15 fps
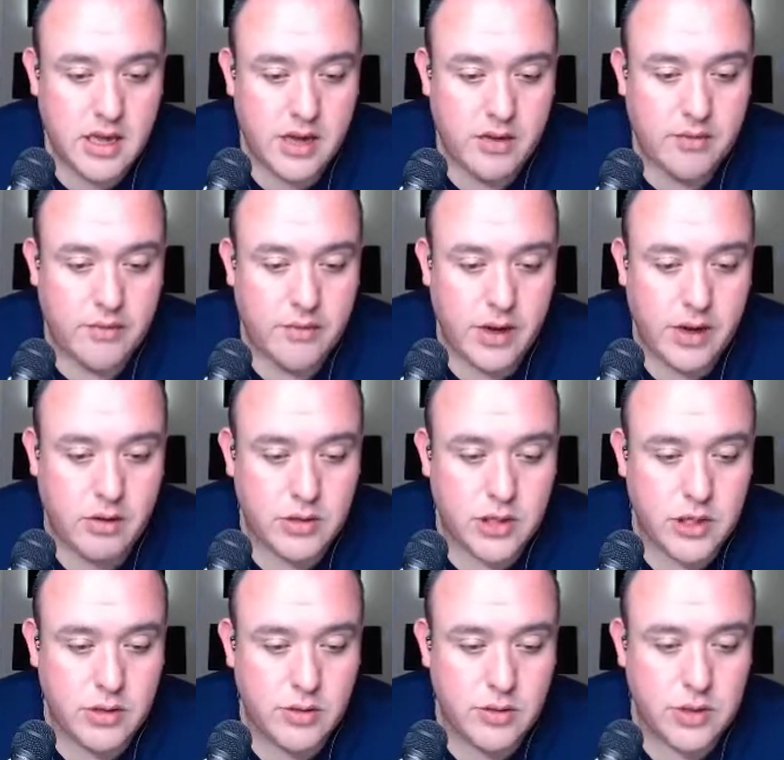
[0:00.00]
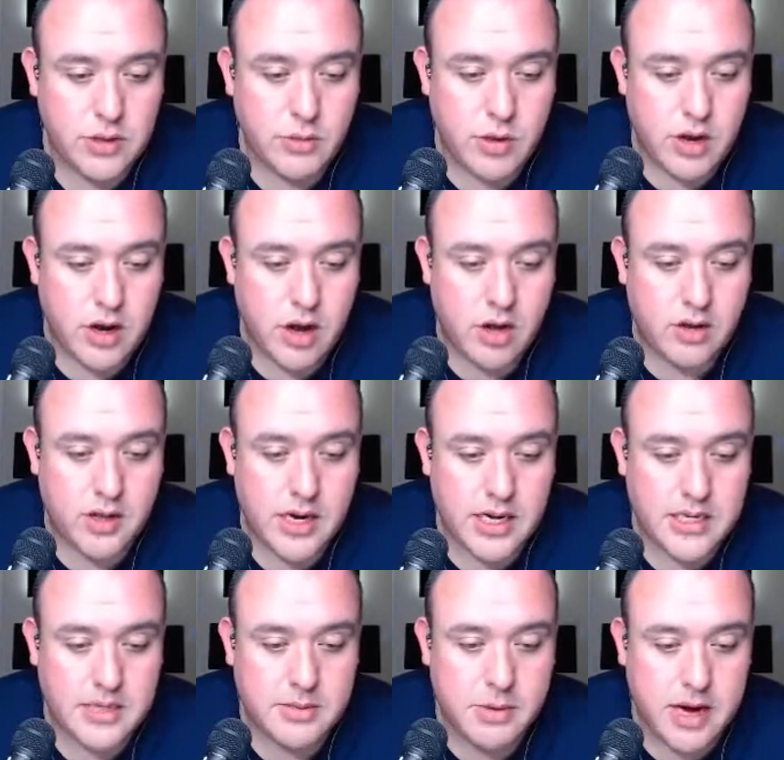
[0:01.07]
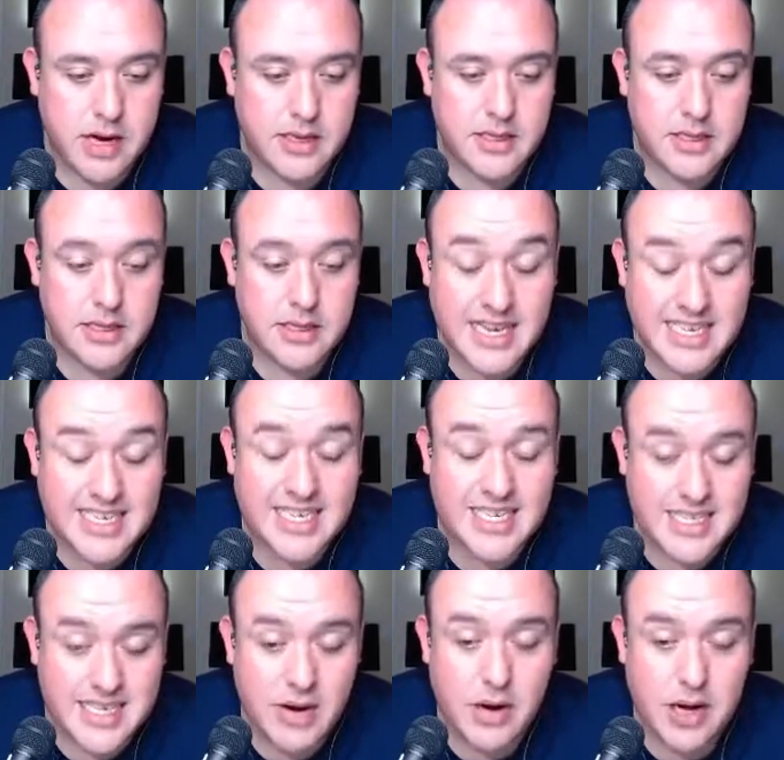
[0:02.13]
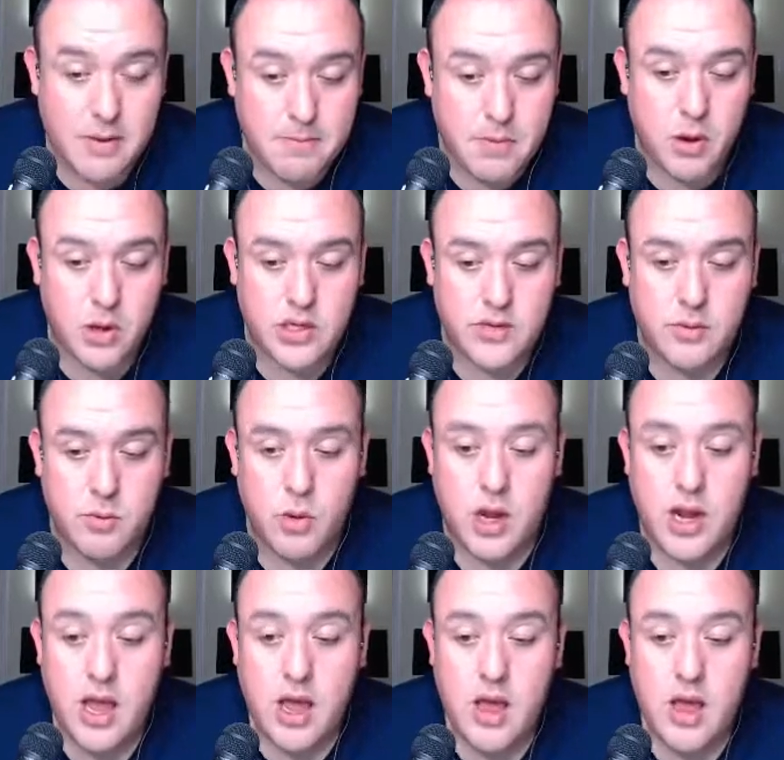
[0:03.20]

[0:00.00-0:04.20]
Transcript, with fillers: If you don't choose to run all the necessary necessary components from one,